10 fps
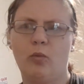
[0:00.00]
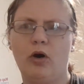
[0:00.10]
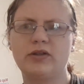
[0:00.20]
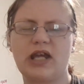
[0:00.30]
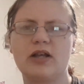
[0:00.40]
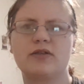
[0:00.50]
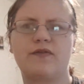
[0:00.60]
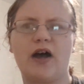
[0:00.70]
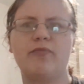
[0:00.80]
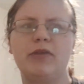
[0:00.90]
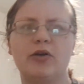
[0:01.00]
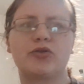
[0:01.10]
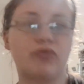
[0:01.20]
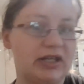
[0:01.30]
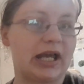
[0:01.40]
1 times 5
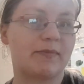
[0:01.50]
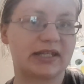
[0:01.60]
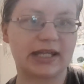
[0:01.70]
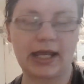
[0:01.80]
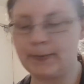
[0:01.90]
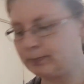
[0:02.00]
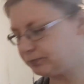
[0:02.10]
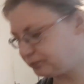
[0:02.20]
mils, 3 times a day.